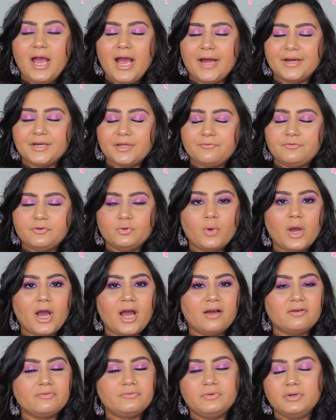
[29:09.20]
And if you
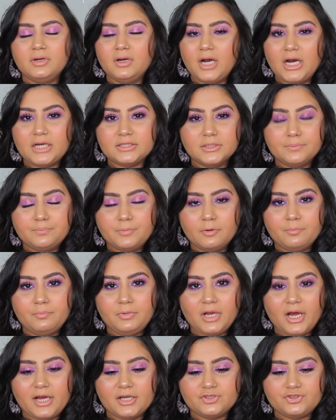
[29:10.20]
have other
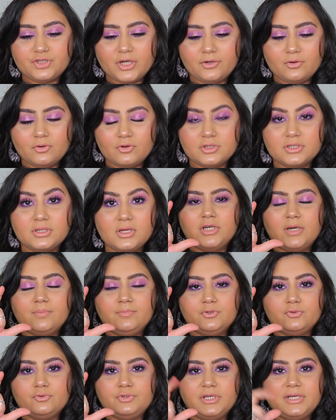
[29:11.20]
purple eyeshadows, Huda
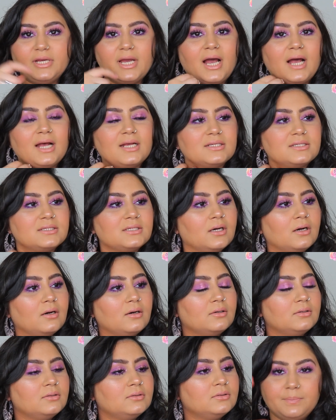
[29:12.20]
Beauty has
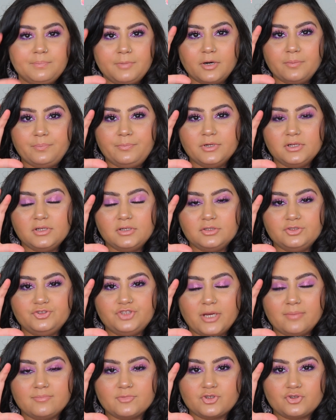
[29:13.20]
the purple
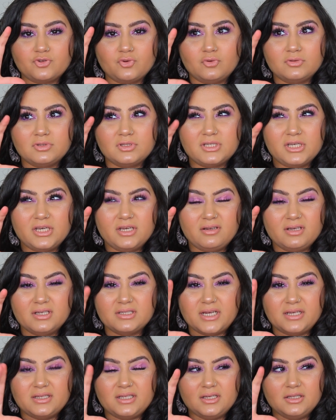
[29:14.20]
gemstone
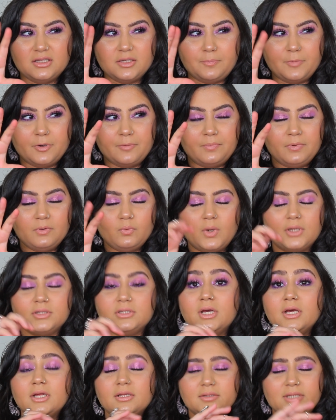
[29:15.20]
series. I think the purple
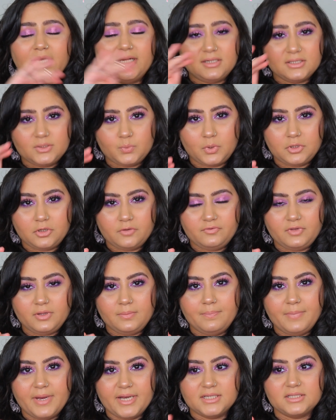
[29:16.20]
one, that is one of the
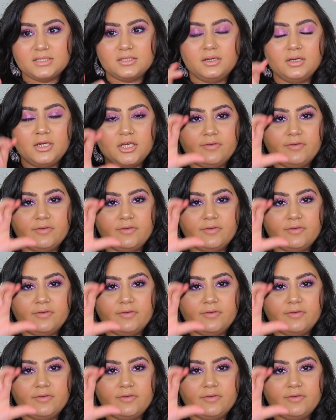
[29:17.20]
best.